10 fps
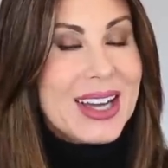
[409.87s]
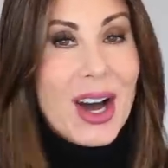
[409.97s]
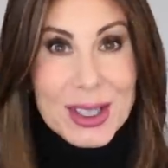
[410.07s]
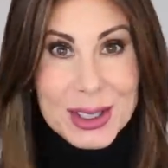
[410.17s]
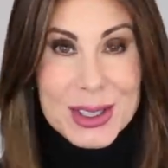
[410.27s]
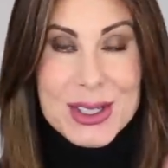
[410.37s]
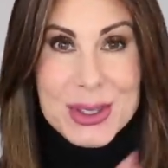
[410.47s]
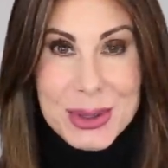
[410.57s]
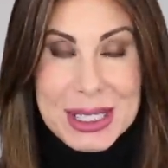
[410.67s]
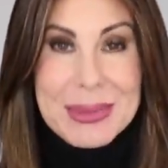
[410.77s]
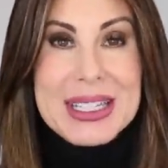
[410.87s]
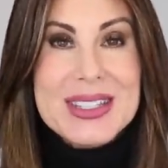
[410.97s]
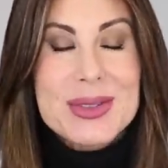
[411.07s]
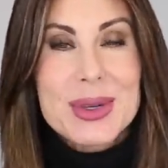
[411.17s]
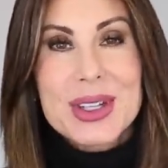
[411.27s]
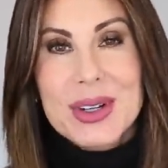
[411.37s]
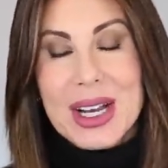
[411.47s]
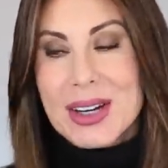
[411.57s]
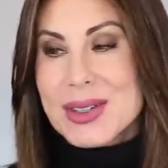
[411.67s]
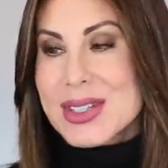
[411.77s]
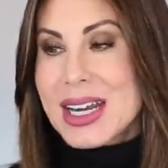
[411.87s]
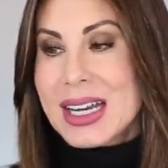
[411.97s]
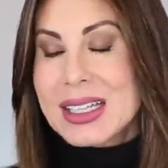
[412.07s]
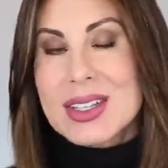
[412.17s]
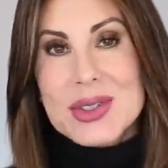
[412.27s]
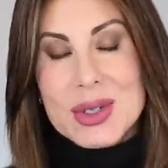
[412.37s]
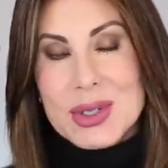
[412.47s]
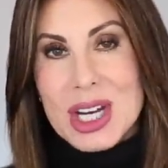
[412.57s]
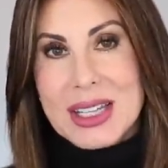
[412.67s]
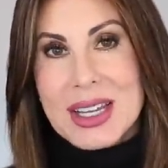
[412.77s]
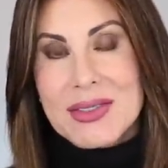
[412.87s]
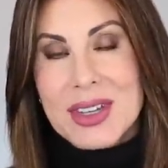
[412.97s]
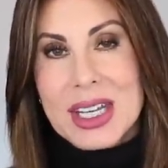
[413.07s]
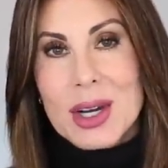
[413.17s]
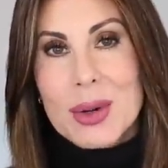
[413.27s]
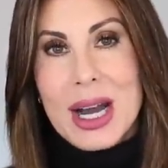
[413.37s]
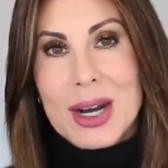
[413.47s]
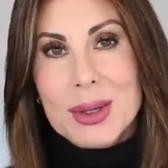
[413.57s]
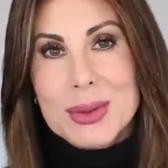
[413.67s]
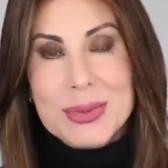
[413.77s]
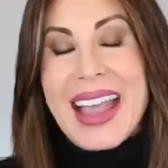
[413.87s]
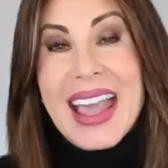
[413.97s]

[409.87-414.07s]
color treatments with your hairstylist, so check that video out.